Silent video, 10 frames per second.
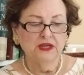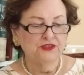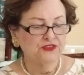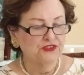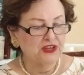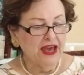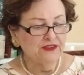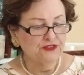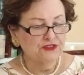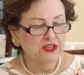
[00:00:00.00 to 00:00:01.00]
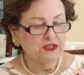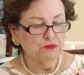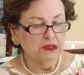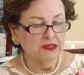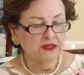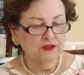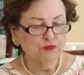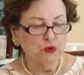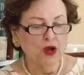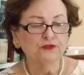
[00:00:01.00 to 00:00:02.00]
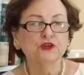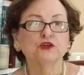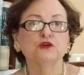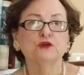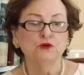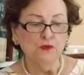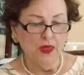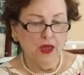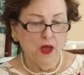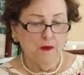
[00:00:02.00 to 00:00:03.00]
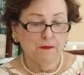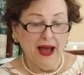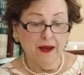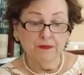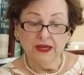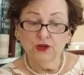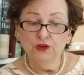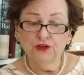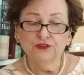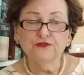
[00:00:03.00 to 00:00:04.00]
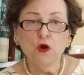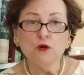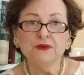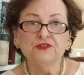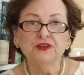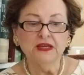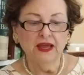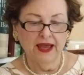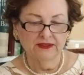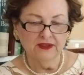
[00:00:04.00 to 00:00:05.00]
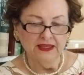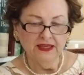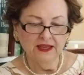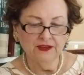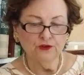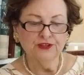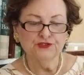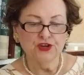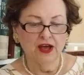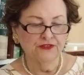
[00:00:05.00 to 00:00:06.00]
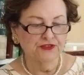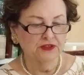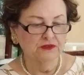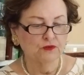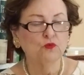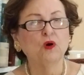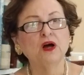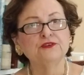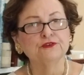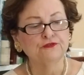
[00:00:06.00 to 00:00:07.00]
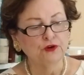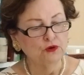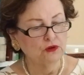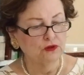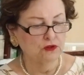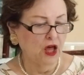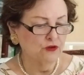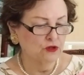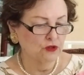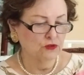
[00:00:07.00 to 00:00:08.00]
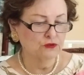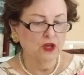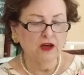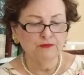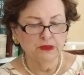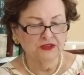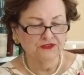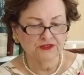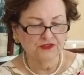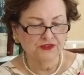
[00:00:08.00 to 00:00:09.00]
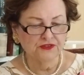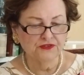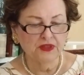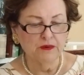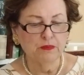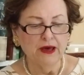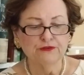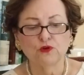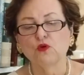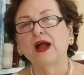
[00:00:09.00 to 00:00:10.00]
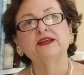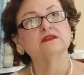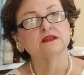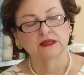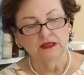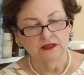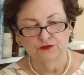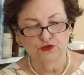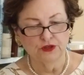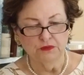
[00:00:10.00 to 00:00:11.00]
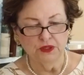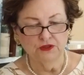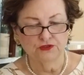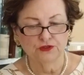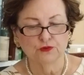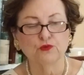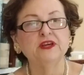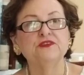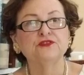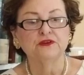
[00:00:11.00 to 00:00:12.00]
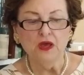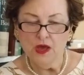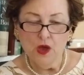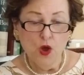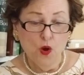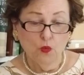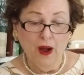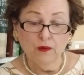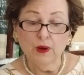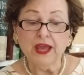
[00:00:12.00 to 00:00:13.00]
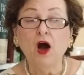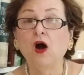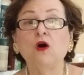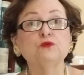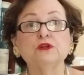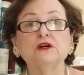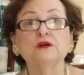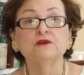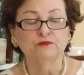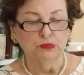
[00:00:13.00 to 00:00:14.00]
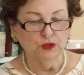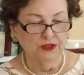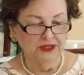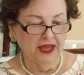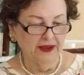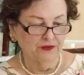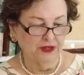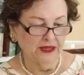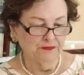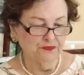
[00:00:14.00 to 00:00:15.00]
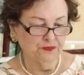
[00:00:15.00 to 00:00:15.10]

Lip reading: Today's Tidbit is brought to you by McCook's Pharmacy and Lee Hill and Johnston. Wonderful, local, love businesses that both greatly contribute to the reason why we all love Bullock County.